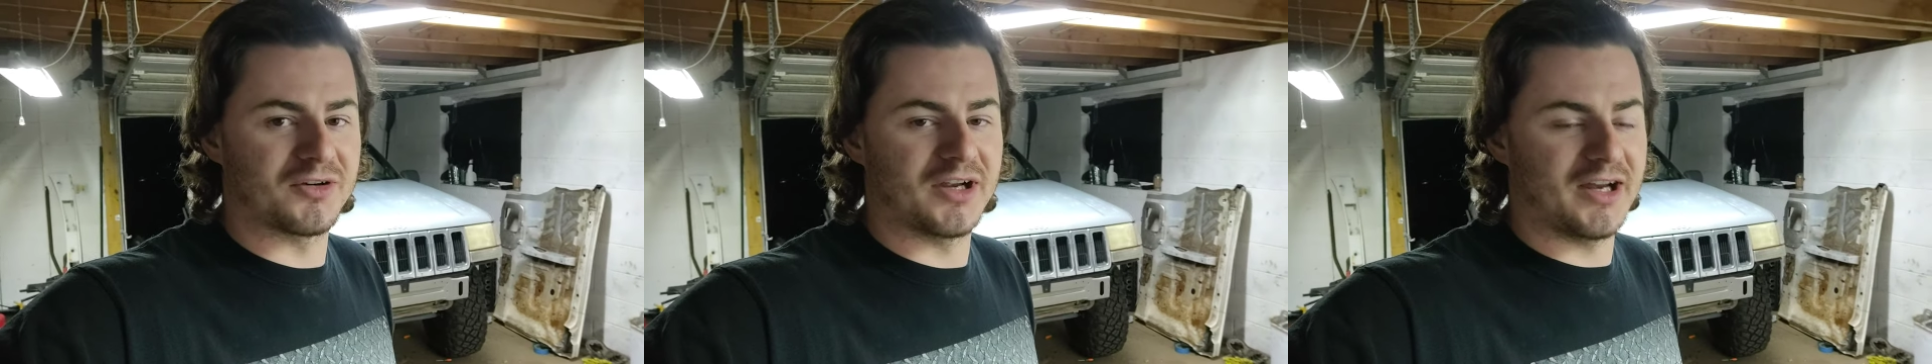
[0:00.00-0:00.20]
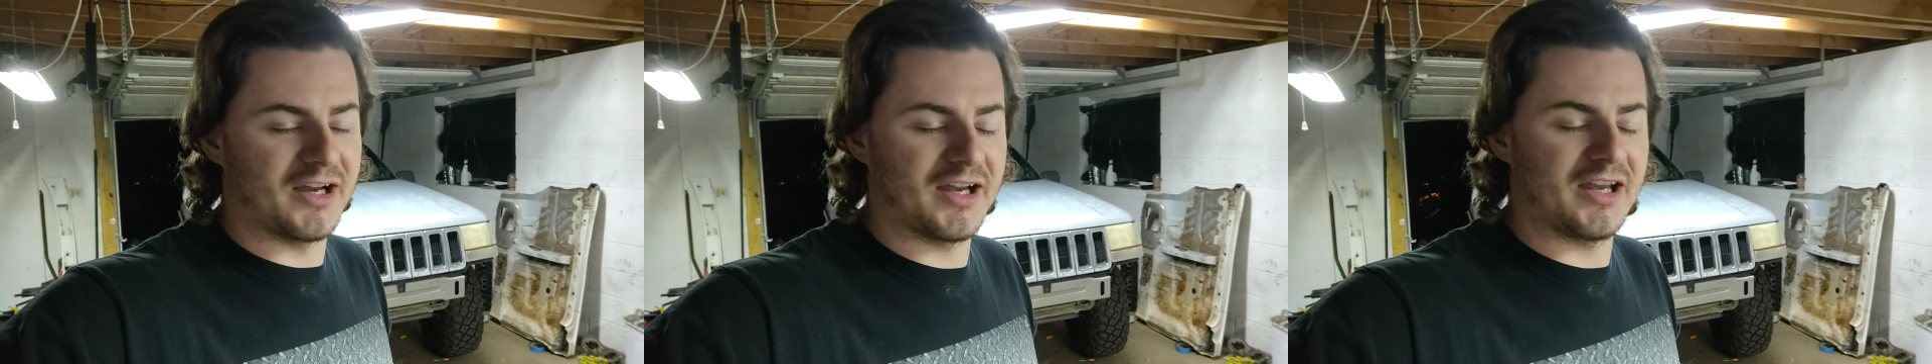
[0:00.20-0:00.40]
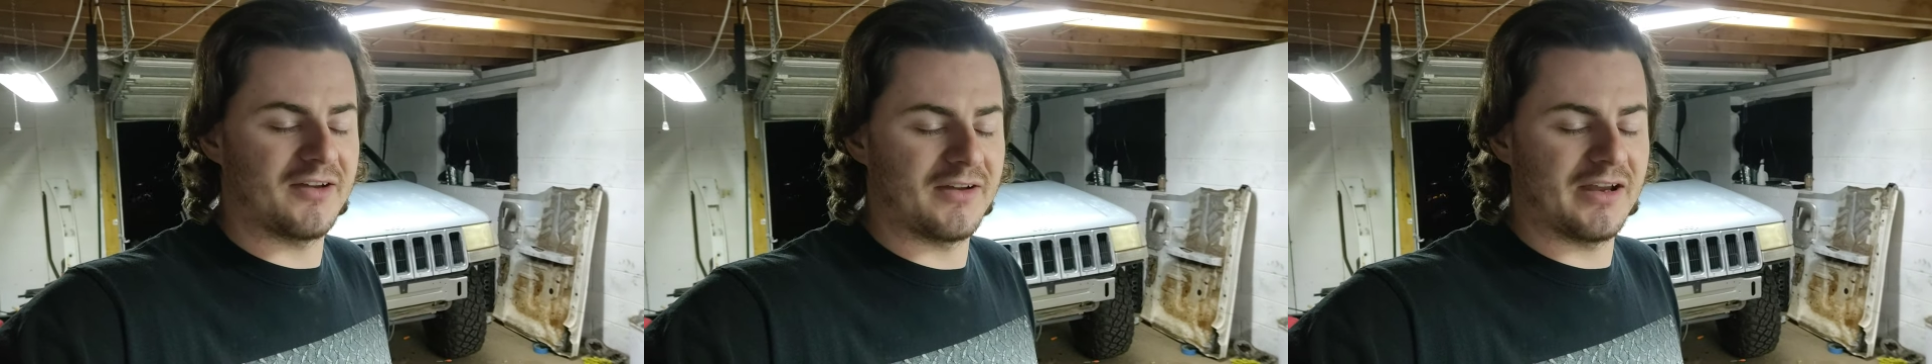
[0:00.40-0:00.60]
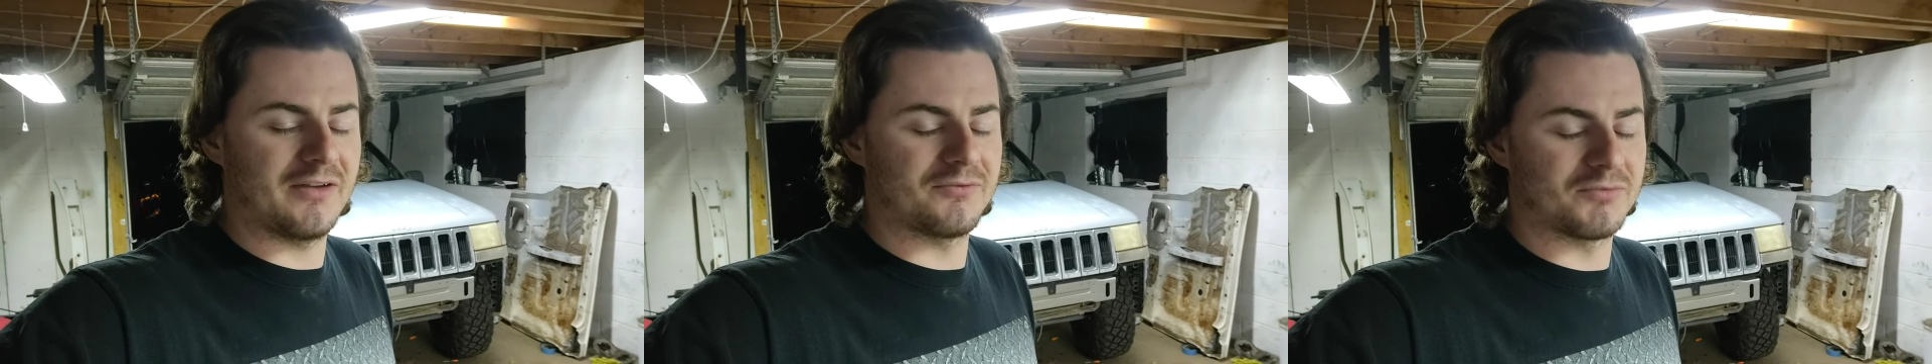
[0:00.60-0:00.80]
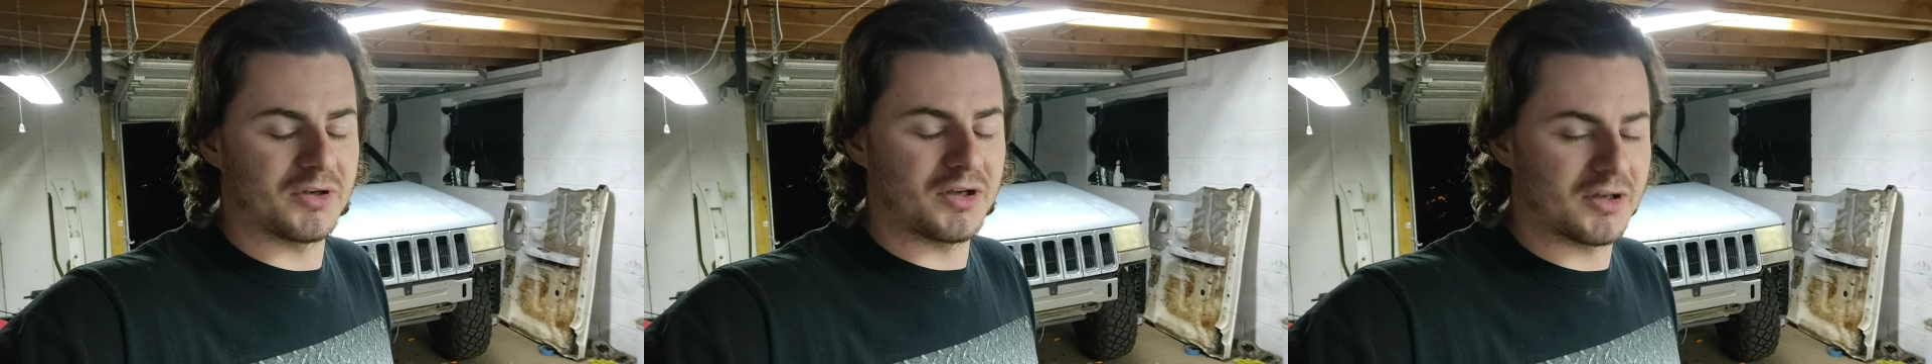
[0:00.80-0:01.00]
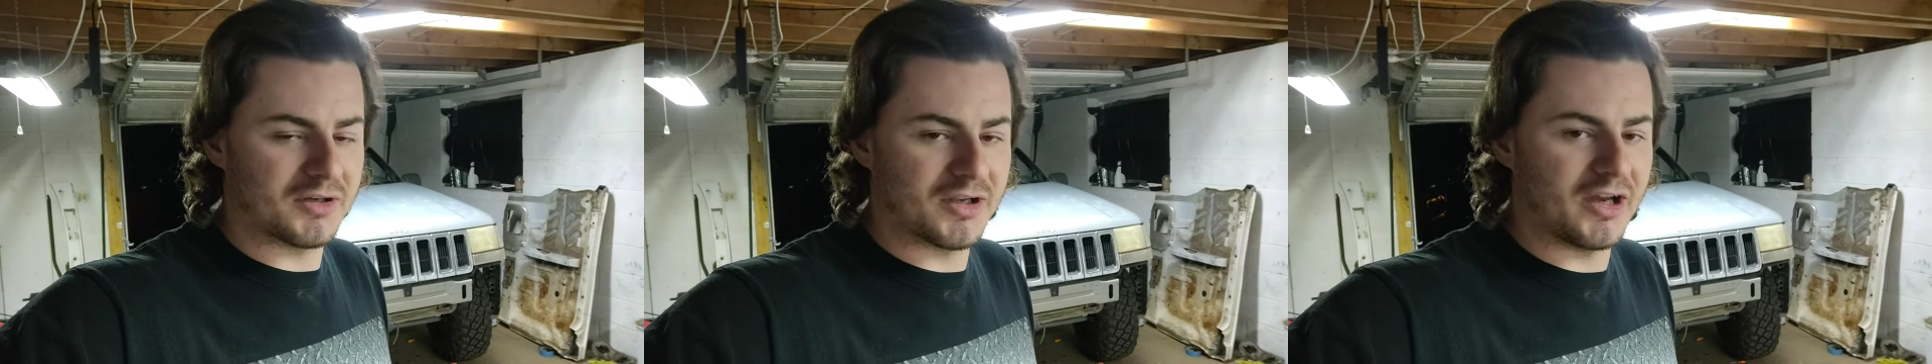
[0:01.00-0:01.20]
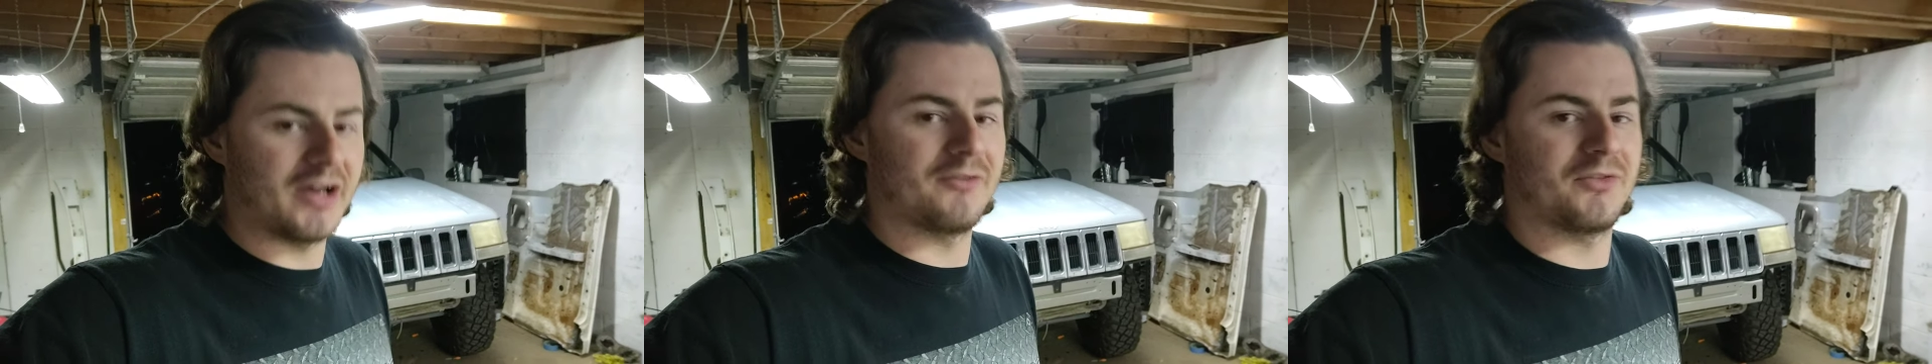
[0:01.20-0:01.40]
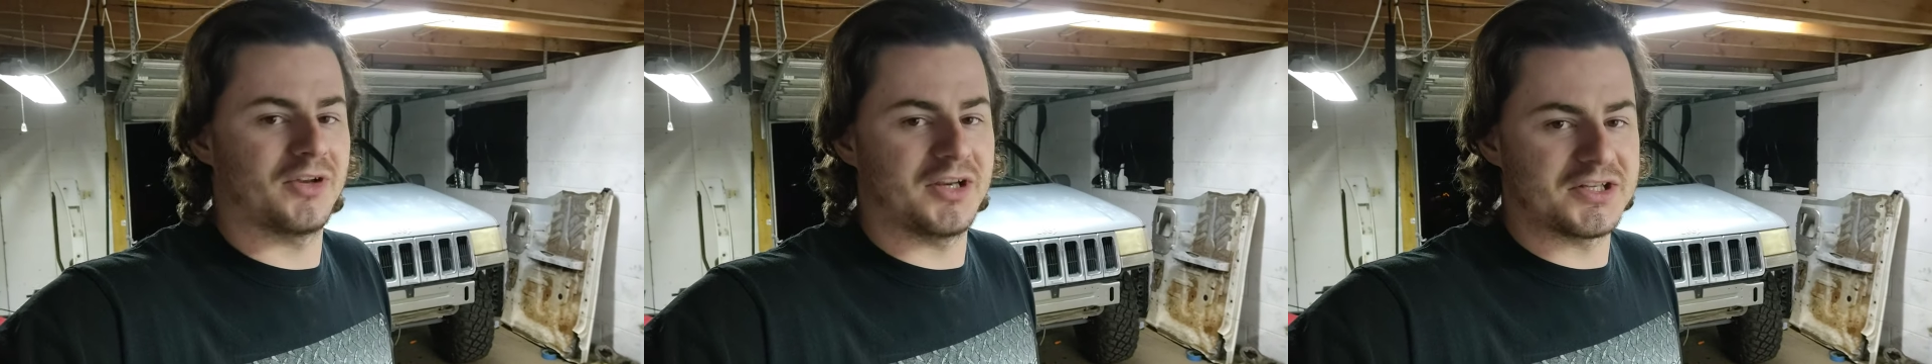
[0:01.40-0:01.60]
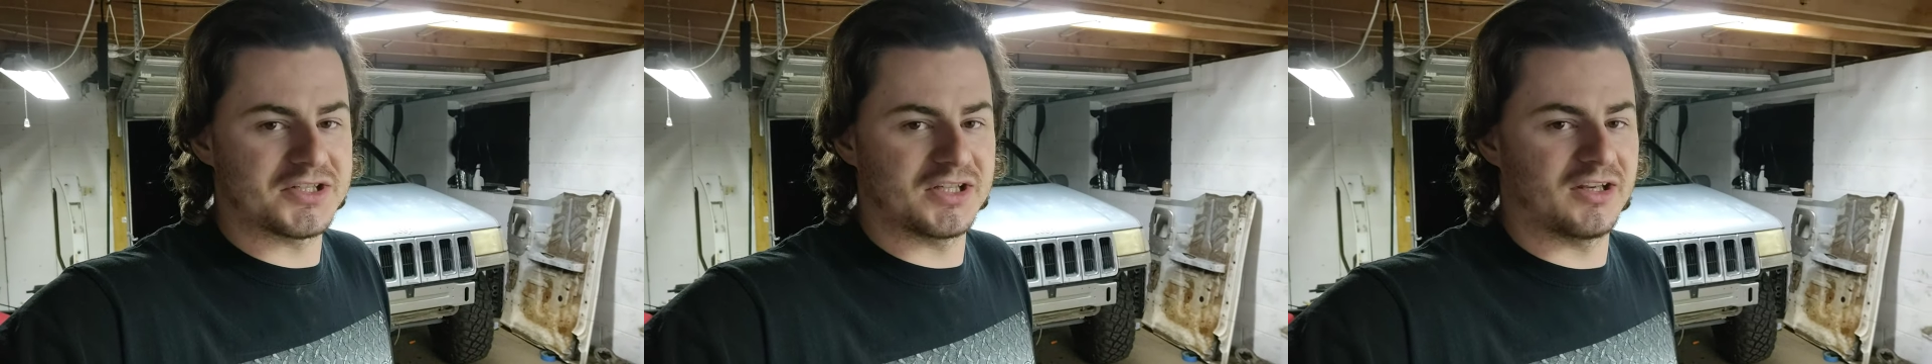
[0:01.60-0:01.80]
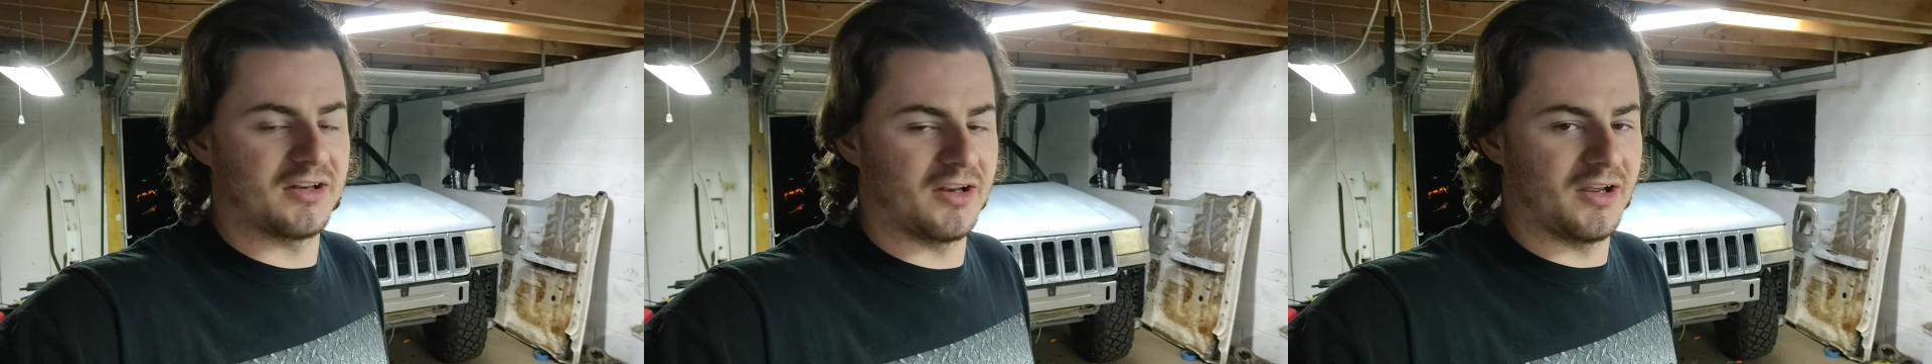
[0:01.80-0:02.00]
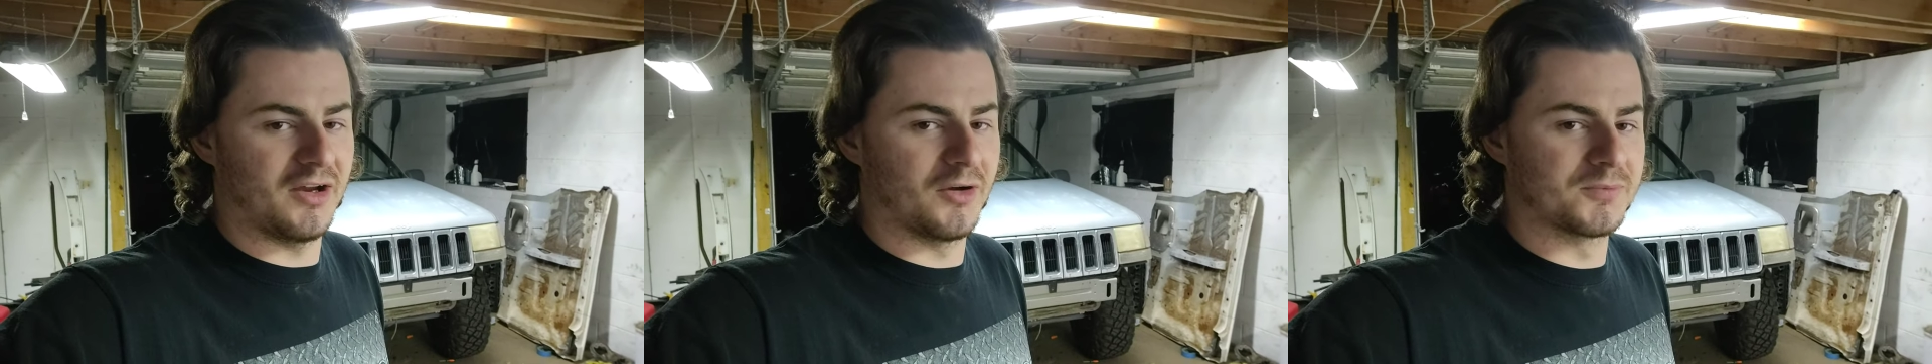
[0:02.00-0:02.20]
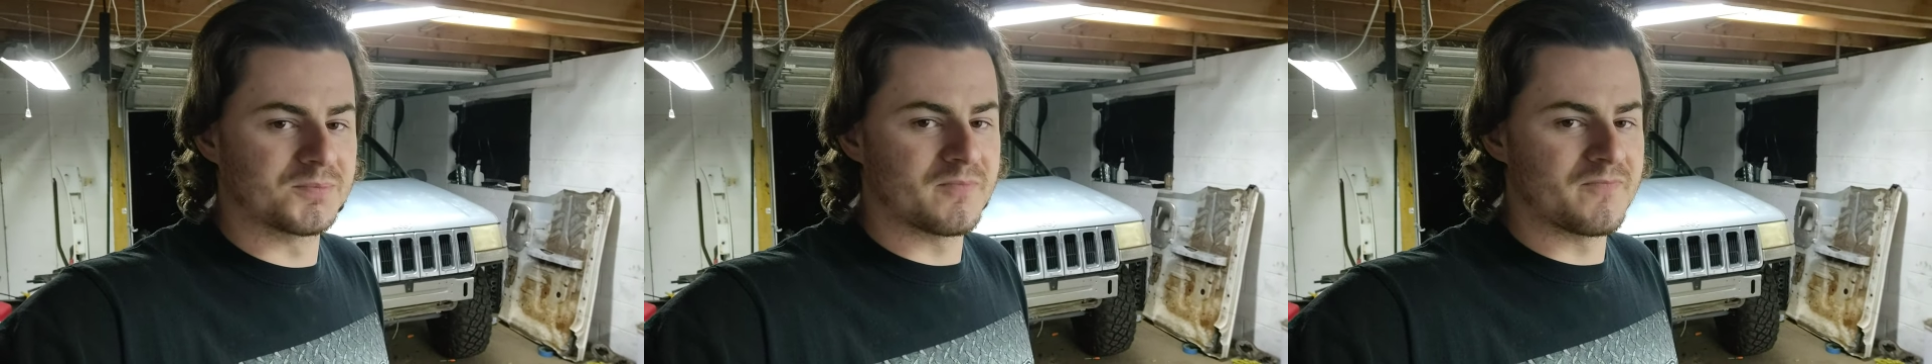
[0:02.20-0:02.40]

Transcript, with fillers: I, I have confidence in it now.